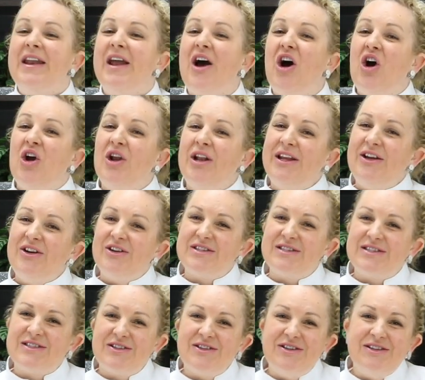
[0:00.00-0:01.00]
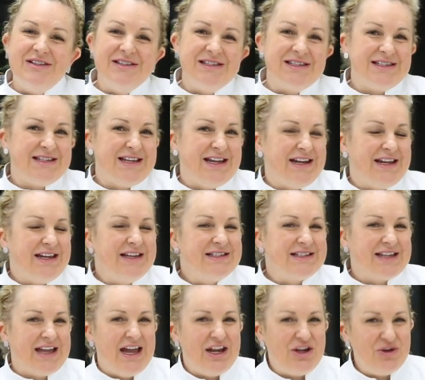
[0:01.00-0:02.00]
Now only on certain settings
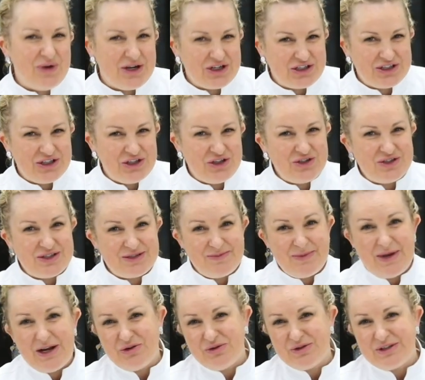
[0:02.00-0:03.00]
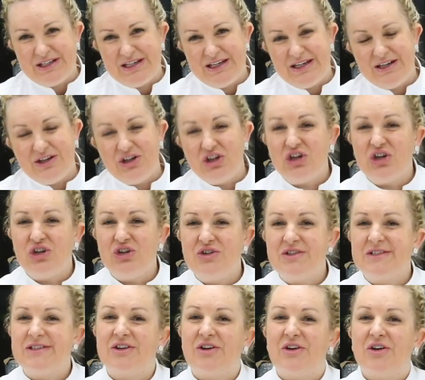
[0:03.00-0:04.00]
can you actually use metal tin. You can
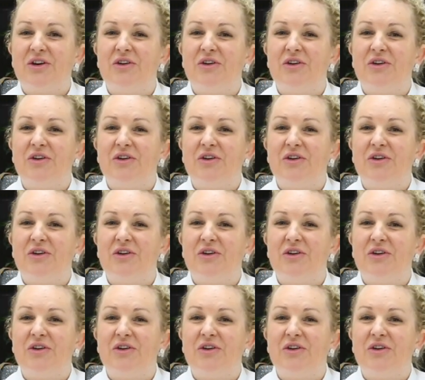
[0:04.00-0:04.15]
use it on